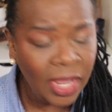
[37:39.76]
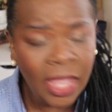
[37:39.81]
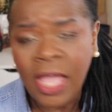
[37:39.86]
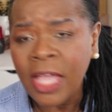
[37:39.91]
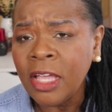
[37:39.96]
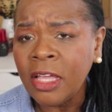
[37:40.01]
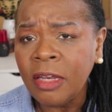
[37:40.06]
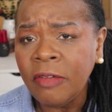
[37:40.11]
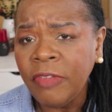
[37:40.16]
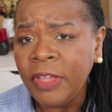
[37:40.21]
I
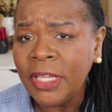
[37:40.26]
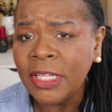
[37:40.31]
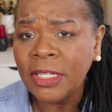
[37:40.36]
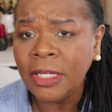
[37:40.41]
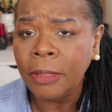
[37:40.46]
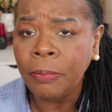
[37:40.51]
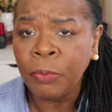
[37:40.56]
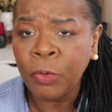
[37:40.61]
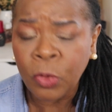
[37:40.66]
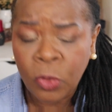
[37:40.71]
could have
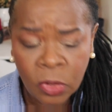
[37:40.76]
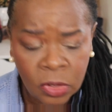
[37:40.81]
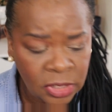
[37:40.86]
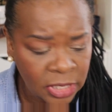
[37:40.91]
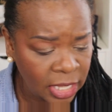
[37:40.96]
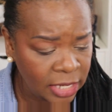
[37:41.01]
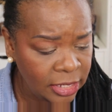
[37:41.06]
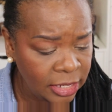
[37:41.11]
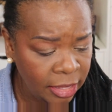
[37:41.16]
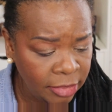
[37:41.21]
easily pulled
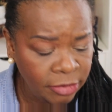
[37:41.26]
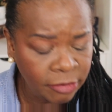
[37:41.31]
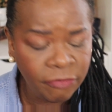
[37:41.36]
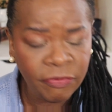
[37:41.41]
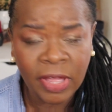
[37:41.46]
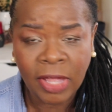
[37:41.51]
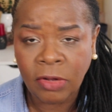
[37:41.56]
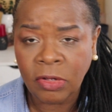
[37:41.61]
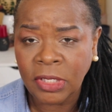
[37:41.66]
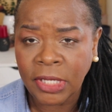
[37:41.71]
another
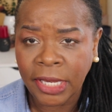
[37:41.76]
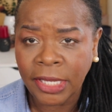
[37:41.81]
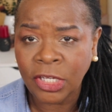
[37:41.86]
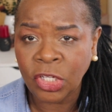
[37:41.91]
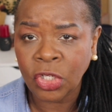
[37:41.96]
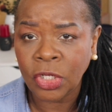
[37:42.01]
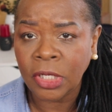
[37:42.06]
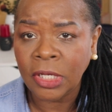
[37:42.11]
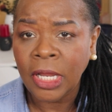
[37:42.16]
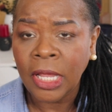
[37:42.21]

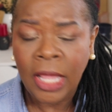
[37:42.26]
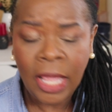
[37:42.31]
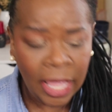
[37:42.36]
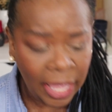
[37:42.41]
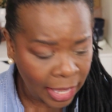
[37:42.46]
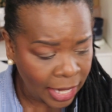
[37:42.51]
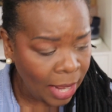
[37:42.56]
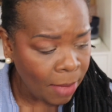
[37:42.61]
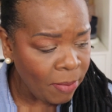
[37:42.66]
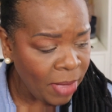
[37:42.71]
foundation,
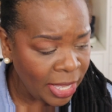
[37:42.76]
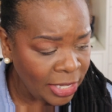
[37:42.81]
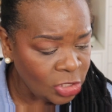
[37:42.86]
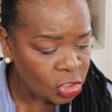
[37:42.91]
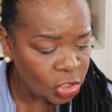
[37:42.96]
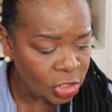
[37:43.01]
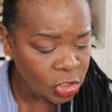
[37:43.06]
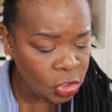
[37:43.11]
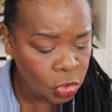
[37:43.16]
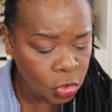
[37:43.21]
and I might
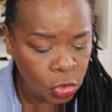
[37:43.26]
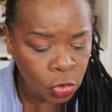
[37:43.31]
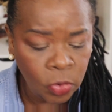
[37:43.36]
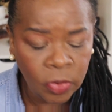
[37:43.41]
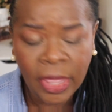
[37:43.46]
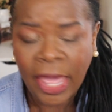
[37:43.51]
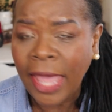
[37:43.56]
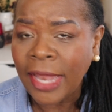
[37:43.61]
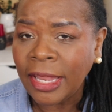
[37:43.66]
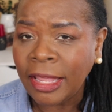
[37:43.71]
just do
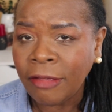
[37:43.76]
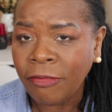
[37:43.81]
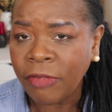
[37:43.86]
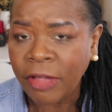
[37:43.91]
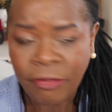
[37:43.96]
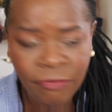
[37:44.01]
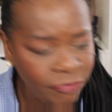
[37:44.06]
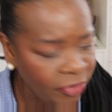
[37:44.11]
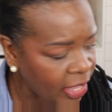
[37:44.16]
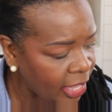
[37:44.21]
that if
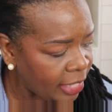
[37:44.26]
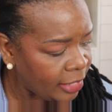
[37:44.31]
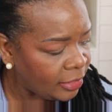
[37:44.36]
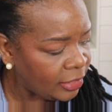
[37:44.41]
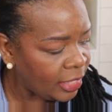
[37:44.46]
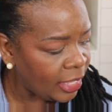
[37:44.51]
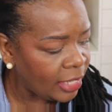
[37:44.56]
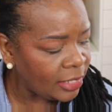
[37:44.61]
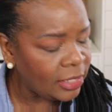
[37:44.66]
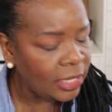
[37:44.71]
I
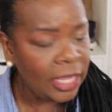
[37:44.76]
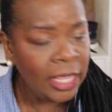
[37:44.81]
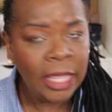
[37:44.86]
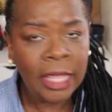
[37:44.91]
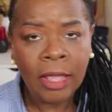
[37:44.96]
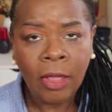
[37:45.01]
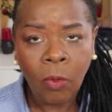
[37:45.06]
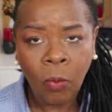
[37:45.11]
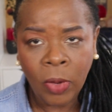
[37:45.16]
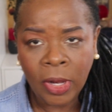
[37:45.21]
find that
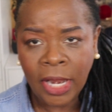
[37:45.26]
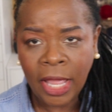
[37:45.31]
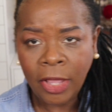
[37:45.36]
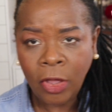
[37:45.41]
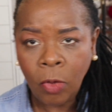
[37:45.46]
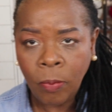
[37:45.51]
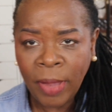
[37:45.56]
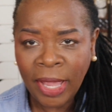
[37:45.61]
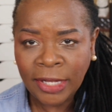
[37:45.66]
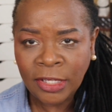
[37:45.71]
when I
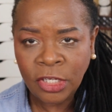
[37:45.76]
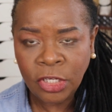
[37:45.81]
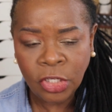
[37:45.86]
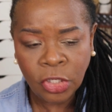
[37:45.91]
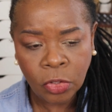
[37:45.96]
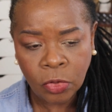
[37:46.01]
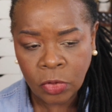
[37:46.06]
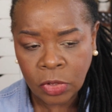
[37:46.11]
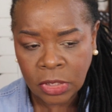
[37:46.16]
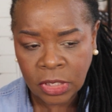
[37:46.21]
go back to
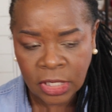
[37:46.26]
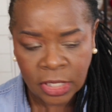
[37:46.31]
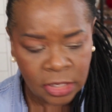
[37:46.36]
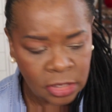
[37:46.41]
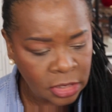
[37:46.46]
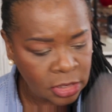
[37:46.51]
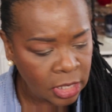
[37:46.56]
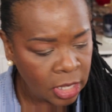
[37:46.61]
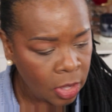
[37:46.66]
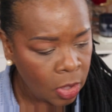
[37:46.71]
use
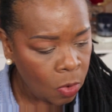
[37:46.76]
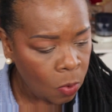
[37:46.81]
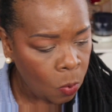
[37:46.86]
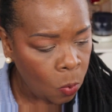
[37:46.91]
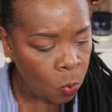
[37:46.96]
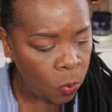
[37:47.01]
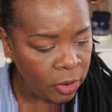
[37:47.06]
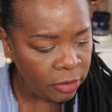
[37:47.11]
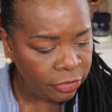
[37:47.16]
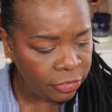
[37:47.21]
this
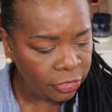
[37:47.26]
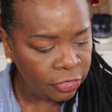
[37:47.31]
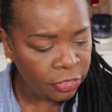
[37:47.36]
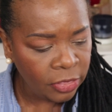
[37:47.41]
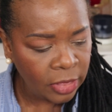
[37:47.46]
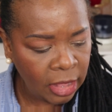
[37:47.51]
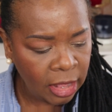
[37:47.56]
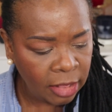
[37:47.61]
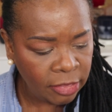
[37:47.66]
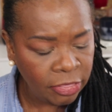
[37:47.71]
with
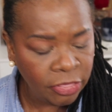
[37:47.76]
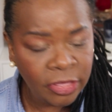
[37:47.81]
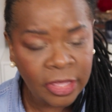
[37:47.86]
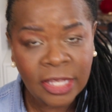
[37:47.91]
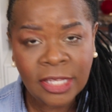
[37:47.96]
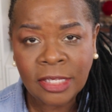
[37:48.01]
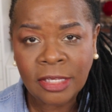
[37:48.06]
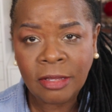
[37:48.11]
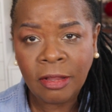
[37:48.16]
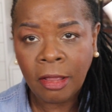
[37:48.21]

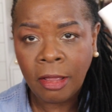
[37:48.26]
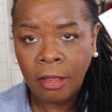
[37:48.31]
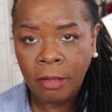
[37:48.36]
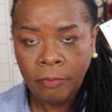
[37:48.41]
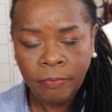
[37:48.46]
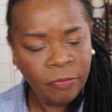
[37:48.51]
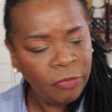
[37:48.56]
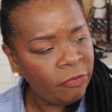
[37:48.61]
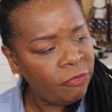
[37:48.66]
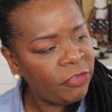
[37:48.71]
this
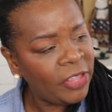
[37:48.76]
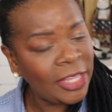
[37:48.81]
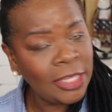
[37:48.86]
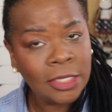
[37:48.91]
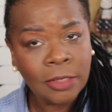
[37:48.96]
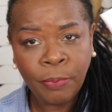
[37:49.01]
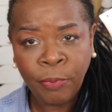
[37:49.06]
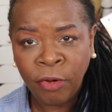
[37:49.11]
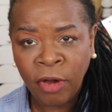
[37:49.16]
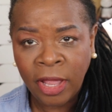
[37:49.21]

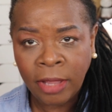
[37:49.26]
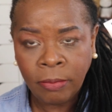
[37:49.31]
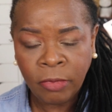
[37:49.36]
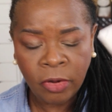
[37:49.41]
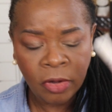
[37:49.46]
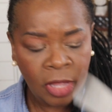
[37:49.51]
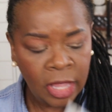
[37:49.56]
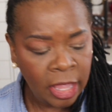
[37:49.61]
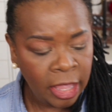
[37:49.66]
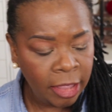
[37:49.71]
face
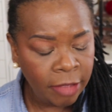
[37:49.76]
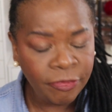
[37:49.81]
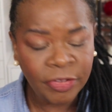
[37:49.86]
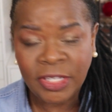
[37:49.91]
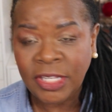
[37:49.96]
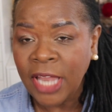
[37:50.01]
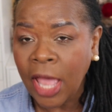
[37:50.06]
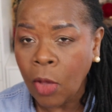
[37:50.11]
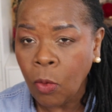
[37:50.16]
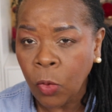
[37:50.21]
primer, if
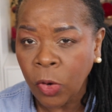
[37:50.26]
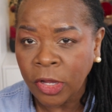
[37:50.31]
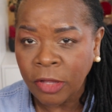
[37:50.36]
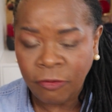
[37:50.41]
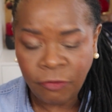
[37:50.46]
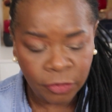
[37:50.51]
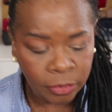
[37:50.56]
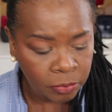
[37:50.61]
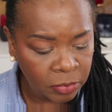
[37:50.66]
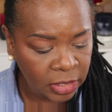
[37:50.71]
it's not
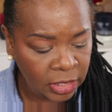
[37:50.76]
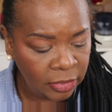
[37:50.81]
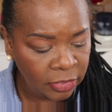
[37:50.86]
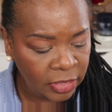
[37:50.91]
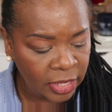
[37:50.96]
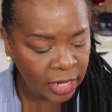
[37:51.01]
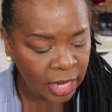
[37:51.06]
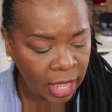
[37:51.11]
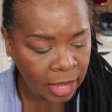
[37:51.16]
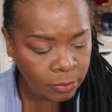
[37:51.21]
working for me,
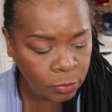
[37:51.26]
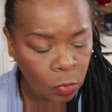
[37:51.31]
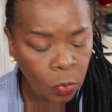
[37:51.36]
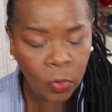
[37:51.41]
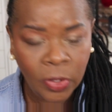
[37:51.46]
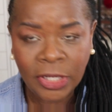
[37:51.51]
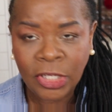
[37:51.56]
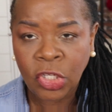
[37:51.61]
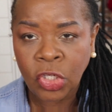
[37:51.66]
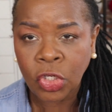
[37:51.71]
then I'm
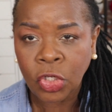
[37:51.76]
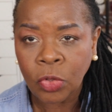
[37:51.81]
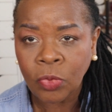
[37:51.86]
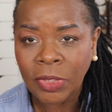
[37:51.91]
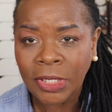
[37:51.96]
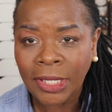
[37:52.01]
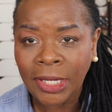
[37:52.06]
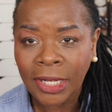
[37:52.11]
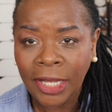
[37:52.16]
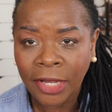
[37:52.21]
going to
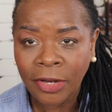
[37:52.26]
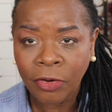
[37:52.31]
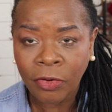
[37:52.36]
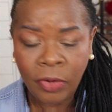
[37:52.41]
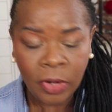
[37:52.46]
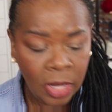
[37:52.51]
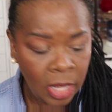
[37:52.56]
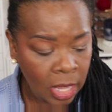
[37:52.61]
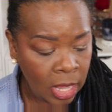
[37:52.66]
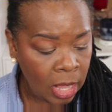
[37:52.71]
declutter
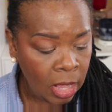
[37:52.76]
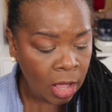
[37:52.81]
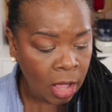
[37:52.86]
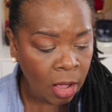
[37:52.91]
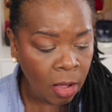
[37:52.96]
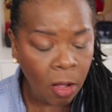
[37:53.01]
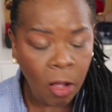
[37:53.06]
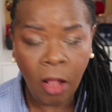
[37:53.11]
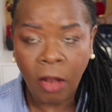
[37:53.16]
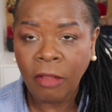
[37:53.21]

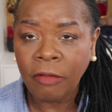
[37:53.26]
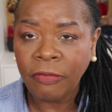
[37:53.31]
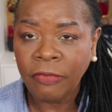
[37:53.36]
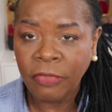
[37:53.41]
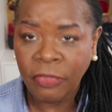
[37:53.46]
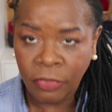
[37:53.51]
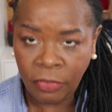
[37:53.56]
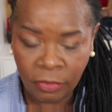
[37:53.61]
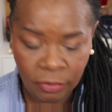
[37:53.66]
all of